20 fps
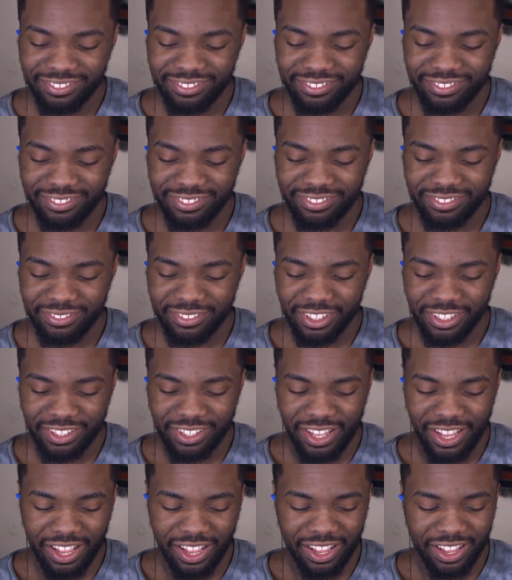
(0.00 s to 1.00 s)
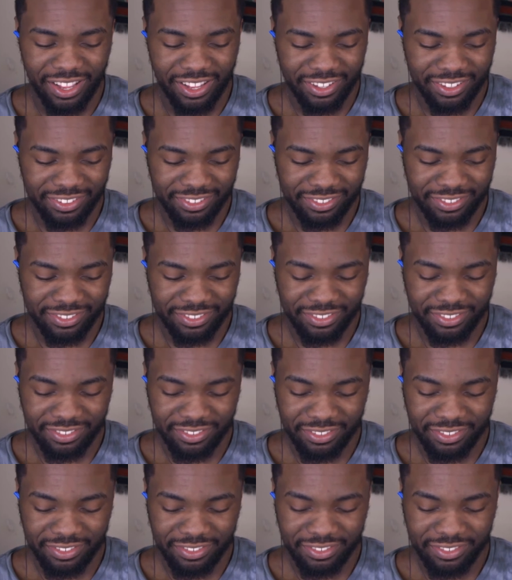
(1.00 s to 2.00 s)
Yeah, but I nah. still want to find him.
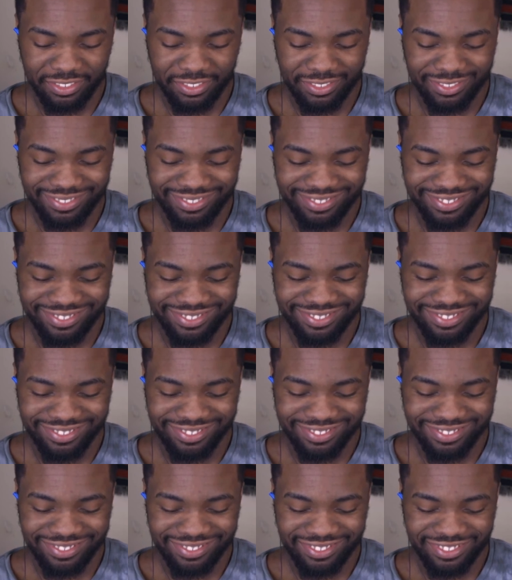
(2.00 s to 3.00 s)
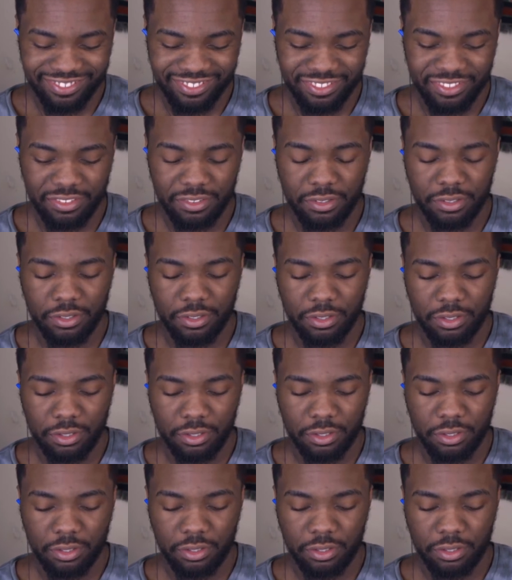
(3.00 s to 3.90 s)
Good luck with that, girl.